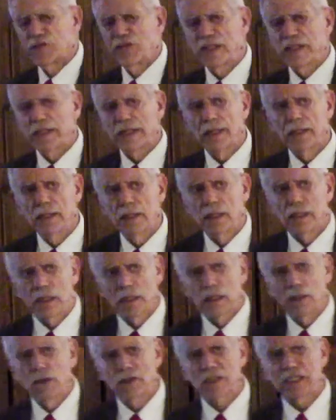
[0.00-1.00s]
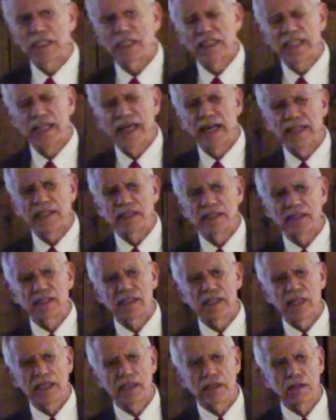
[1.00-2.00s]
Finland looked at that and
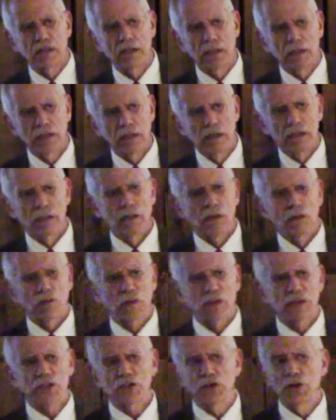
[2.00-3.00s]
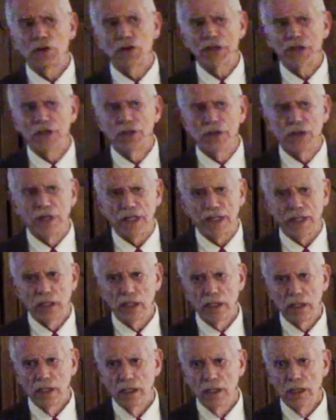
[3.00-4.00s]
said, what's going
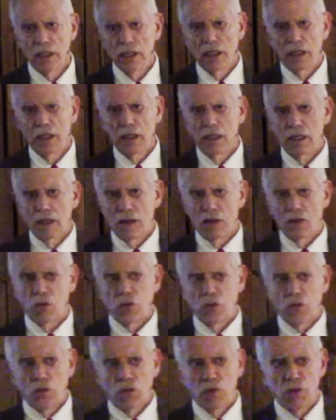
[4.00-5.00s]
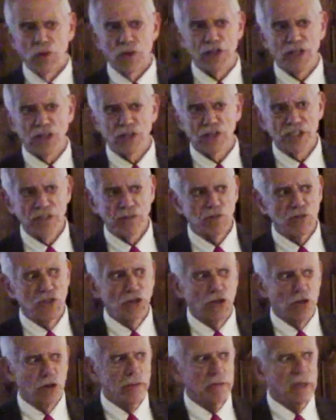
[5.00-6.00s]
on? Were there some
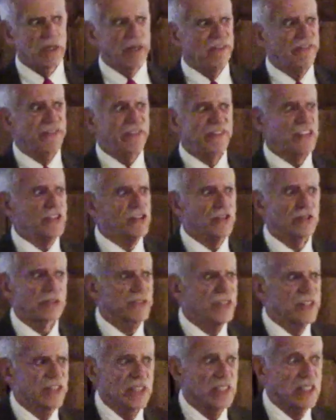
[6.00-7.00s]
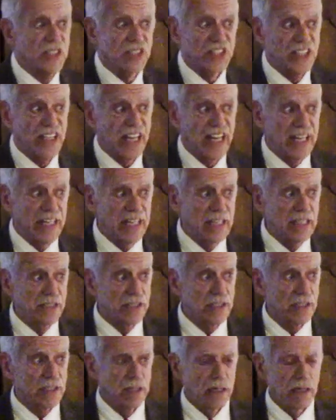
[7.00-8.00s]
German officials in the
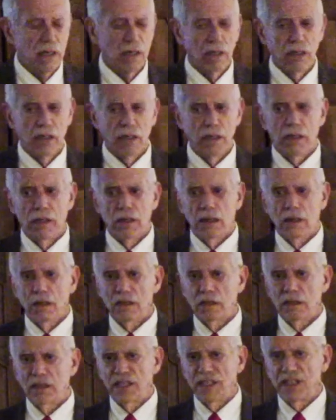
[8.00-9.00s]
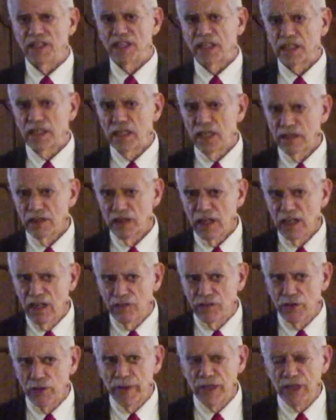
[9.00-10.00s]
stands? Did the
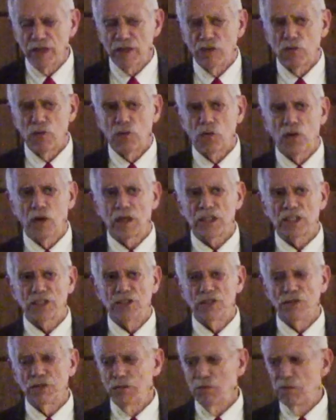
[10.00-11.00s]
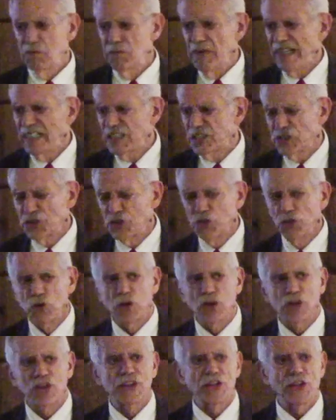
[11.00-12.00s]
government want to make
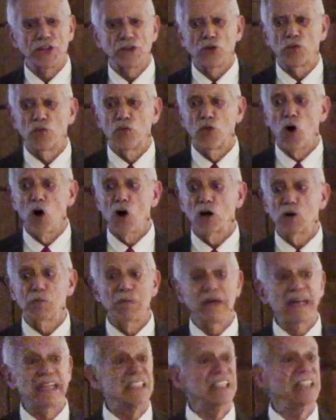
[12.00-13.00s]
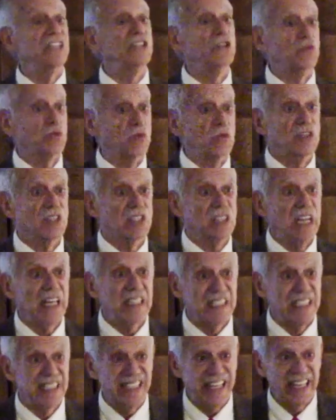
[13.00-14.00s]
sure that the wrong message was
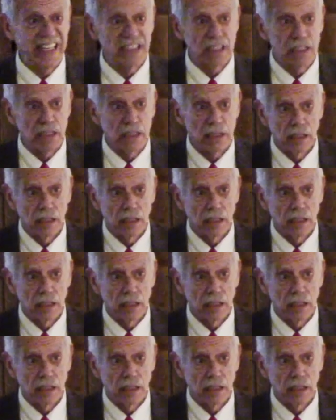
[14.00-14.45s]
not sent